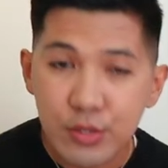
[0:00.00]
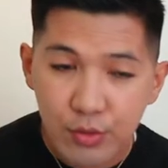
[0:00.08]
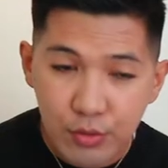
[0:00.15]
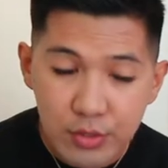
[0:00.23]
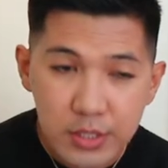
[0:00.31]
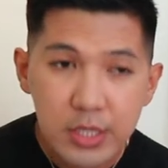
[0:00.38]

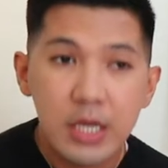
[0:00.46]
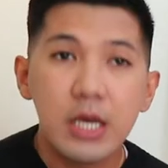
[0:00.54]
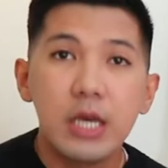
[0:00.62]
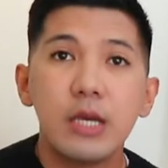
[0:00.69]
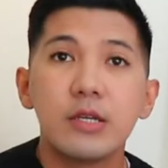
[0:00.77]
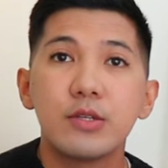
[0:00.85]
sold.
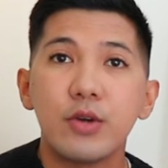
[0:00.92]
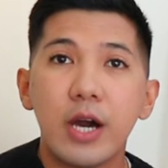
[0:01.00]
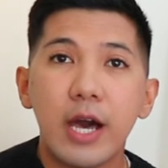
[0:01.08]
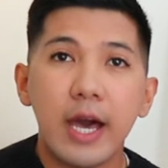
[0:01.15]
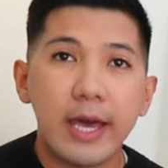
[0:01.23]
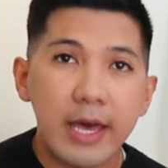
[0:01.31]
So
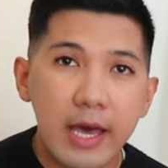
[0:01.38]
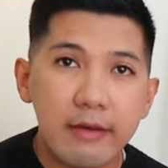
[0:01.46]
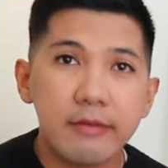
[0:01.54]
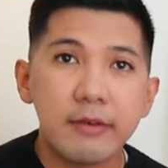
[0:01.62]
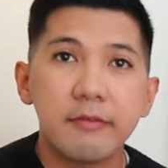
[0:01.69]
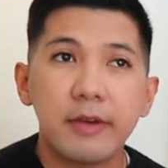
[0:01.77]
I
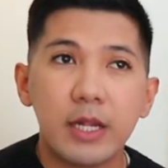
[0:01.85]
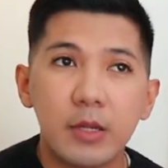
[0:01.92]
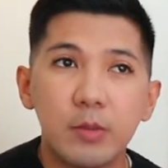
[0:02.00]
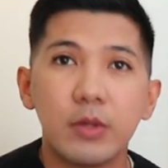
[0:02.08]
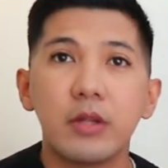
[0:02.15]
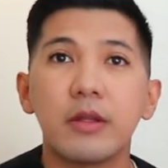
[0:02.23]
have
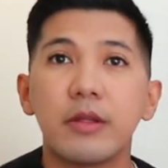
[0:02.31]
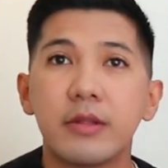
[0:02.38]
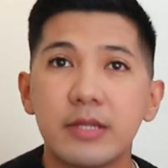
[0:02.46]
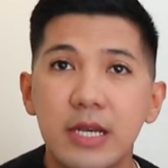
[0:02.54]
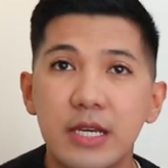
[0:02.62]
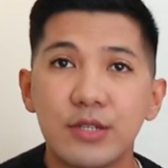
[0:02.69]
available
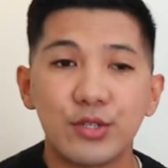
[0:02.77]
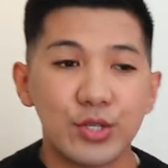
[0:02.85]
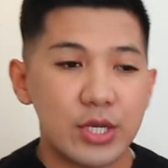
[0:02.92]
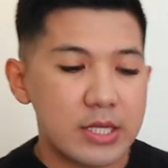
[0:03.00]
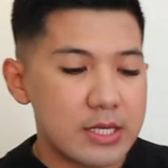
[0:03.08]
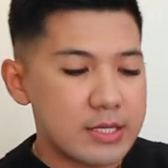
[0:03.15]
size
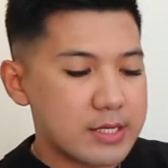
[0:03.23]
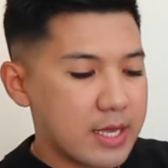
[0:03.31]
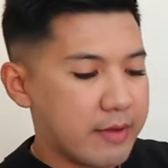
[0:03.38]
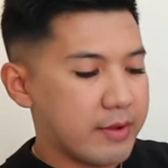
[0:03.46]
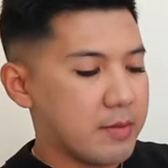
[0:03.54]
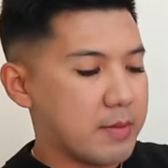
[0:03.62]

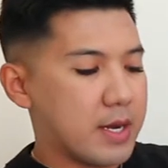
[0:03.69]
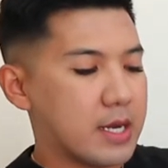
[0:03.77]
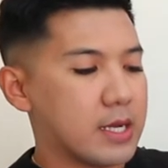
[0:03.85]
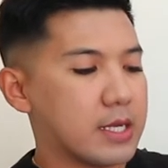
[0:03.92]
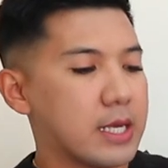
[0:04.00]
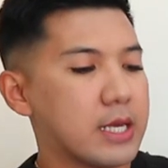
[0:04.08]
37,
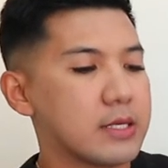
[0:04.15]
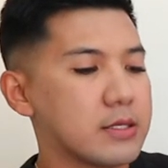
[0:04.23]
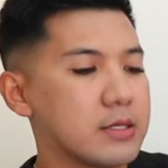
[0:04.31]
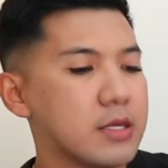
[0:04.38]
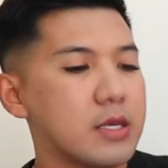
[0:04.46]
mga kakis.